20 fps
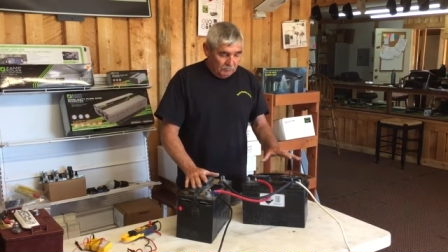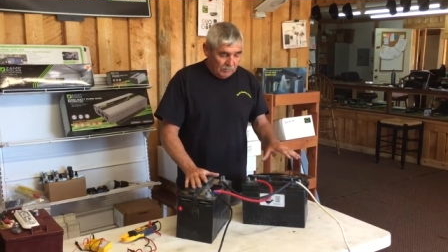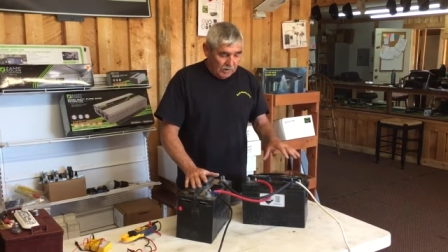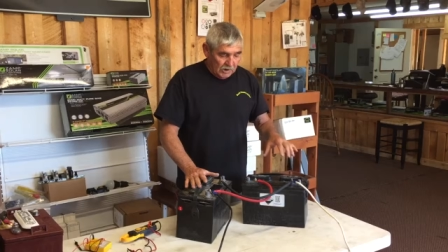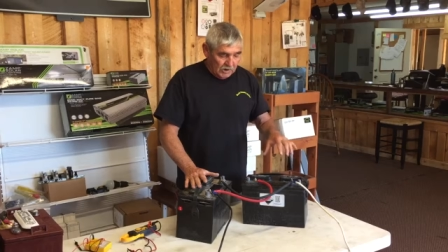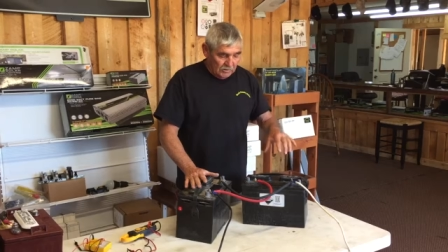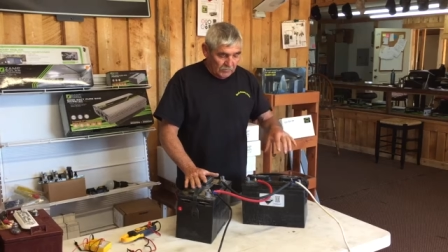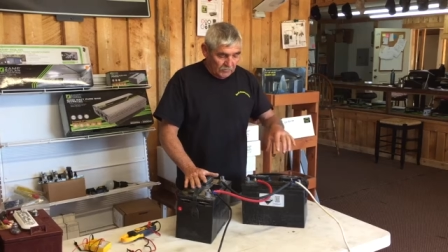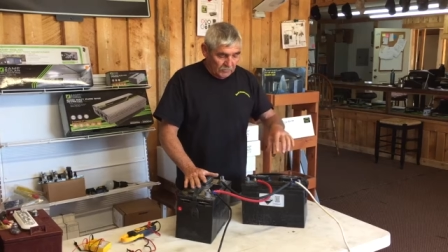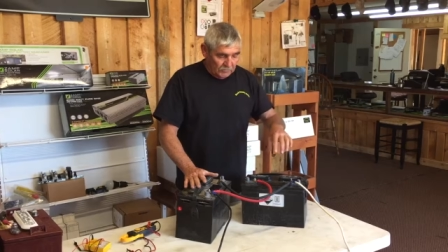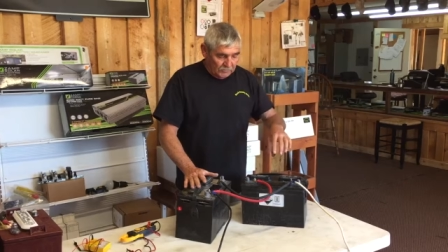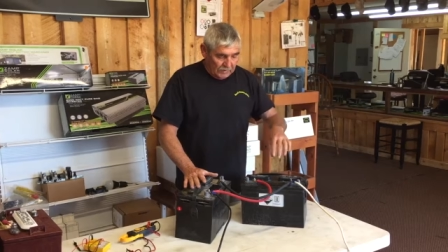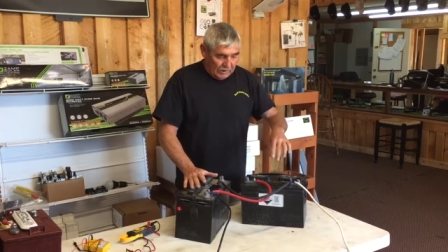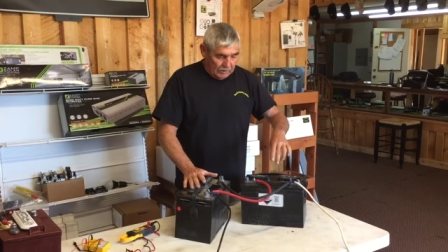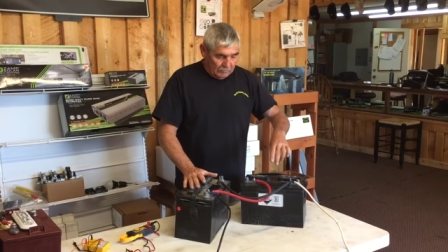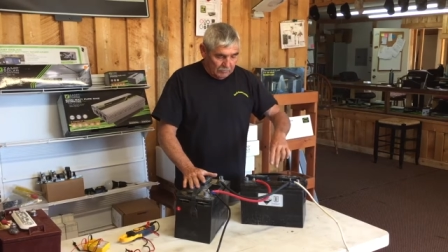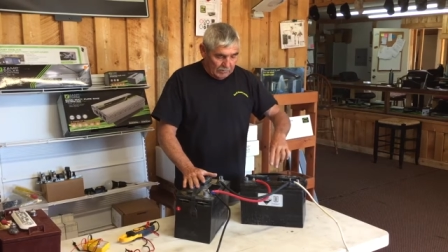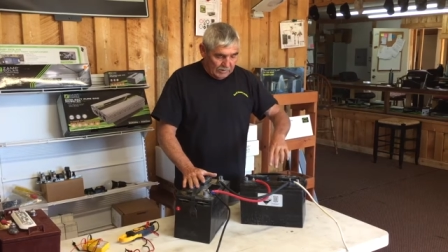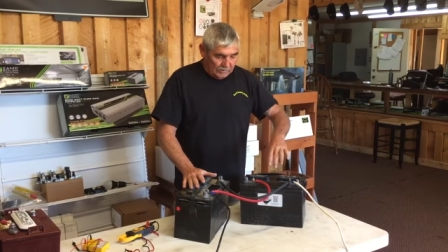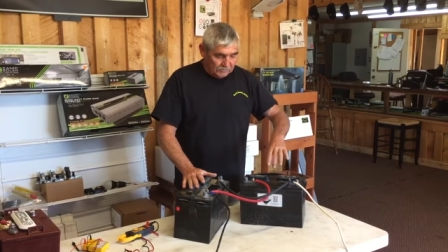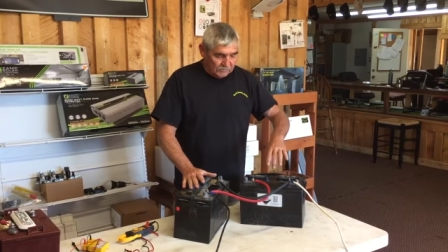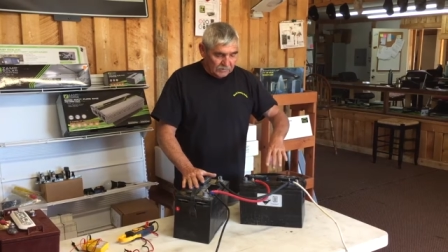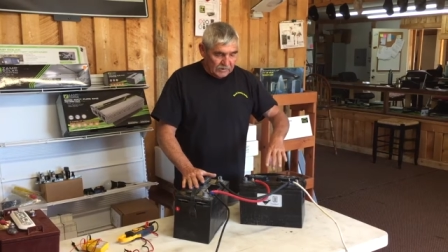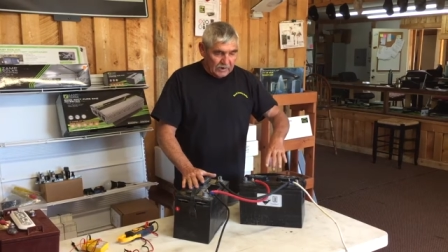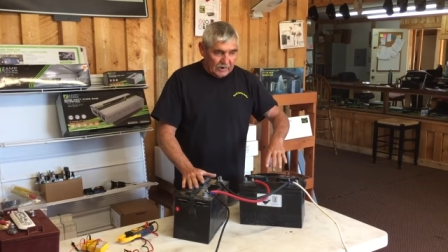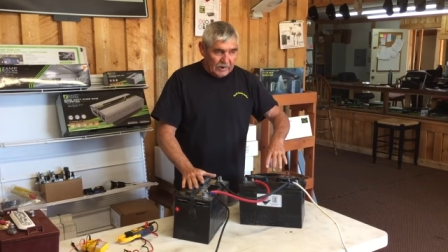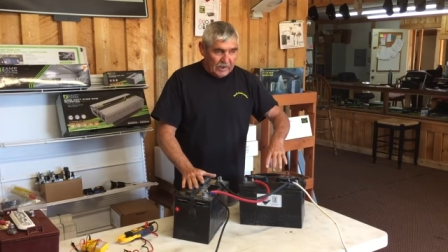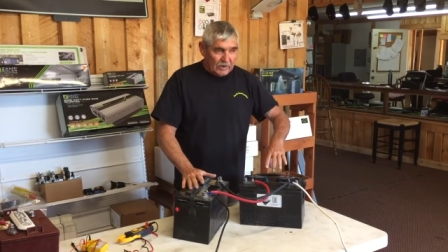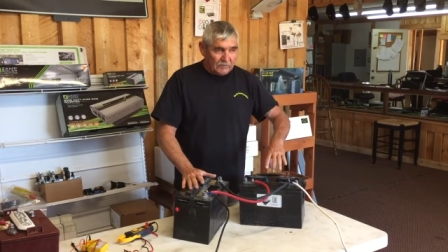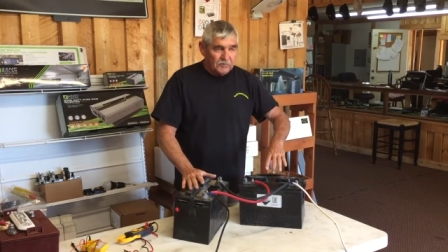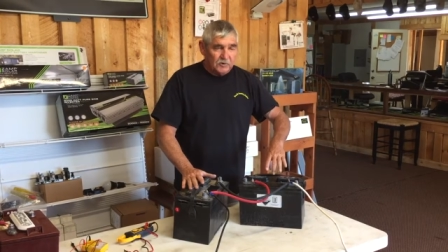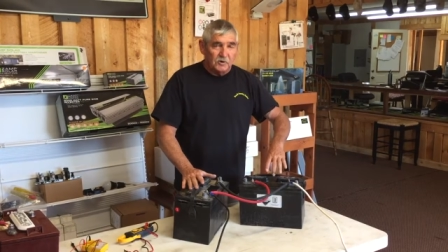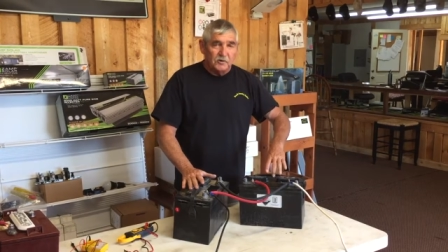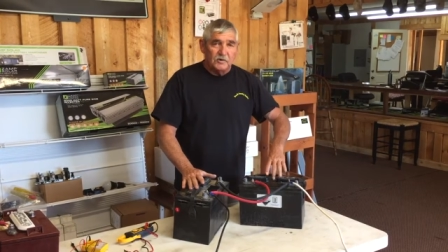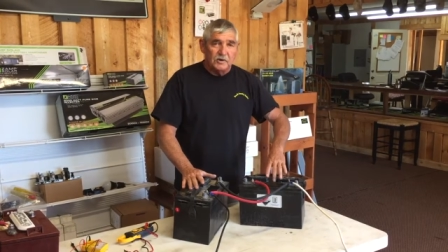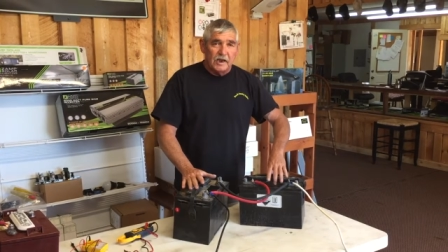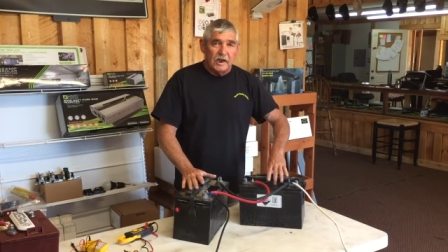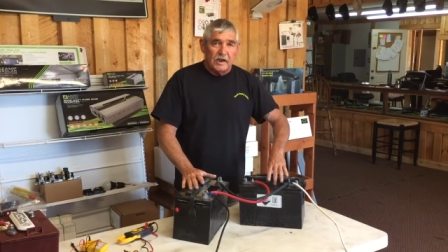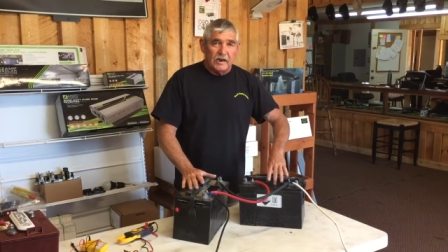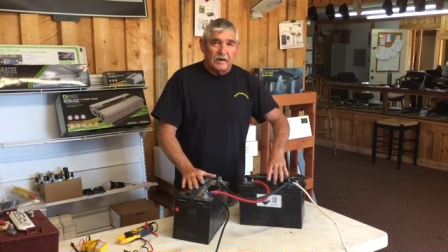But with that being said, after
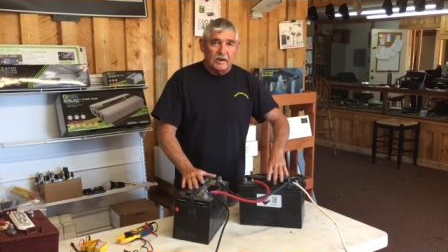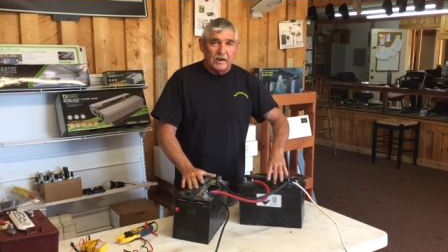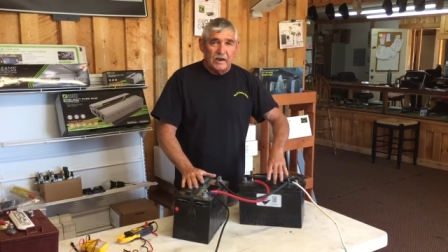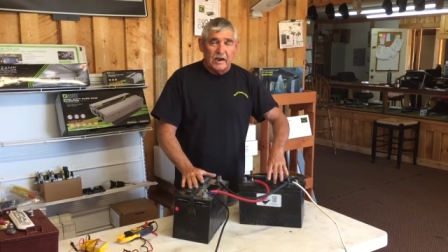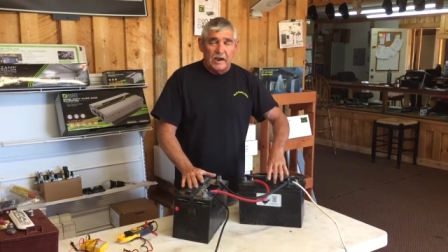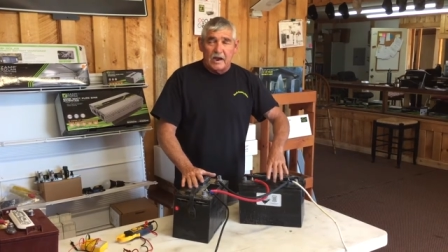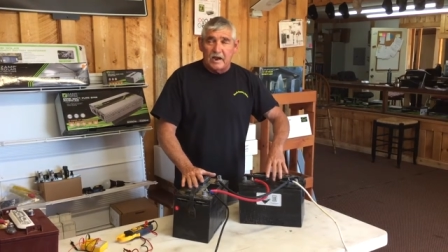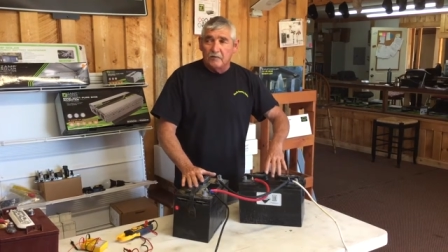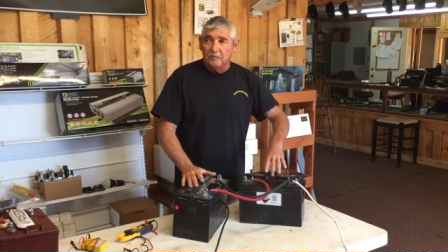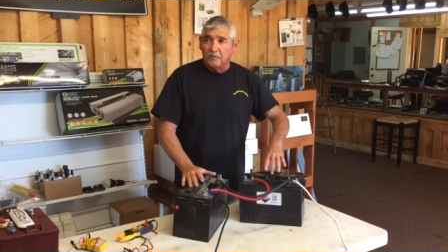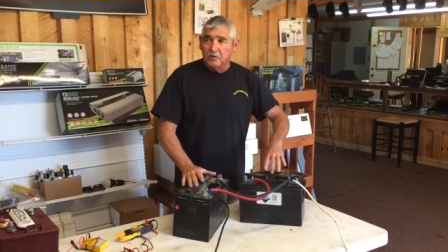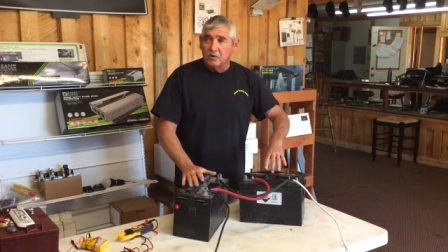a day and a half,